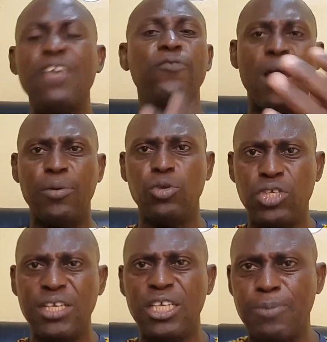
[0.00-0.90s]
If you are
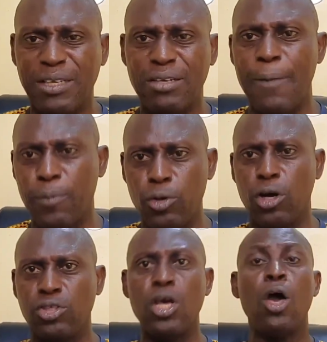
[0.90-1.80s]
using this particular
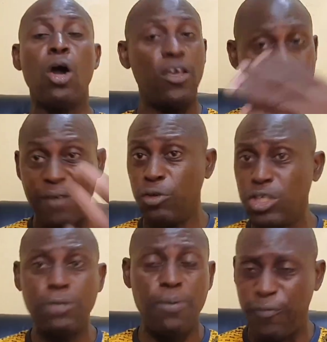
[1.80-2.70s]
product, if you have used
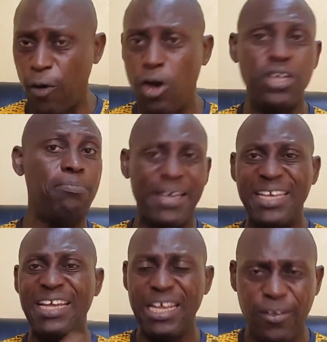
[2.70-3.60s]
it before in
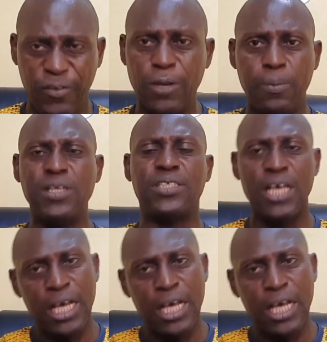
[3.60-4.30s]
making any feed, please